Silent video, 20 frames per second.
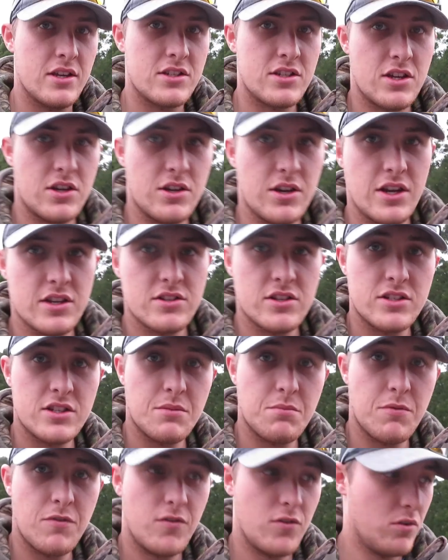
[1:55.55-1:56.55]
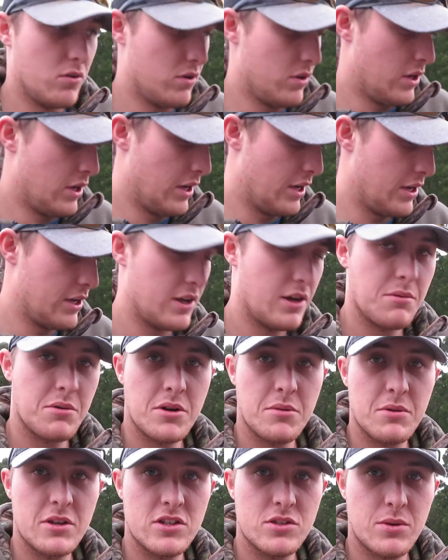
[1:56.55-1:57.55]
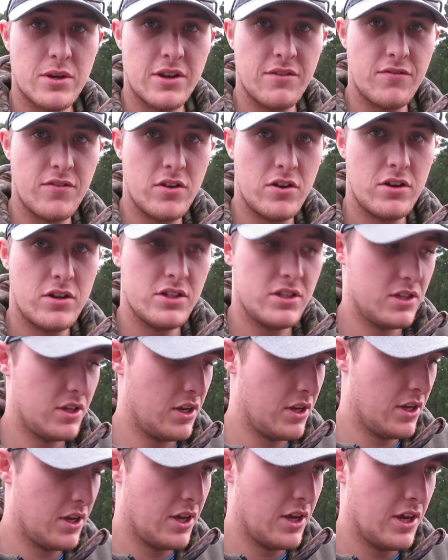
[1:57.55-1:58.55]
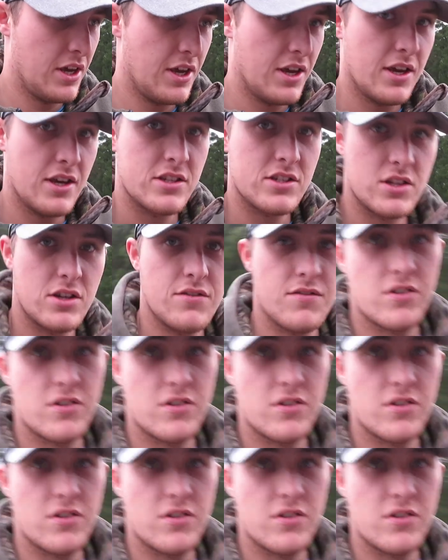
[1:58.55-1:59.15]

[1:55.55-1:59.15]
So as I said before, I'm gonna be swinging flies so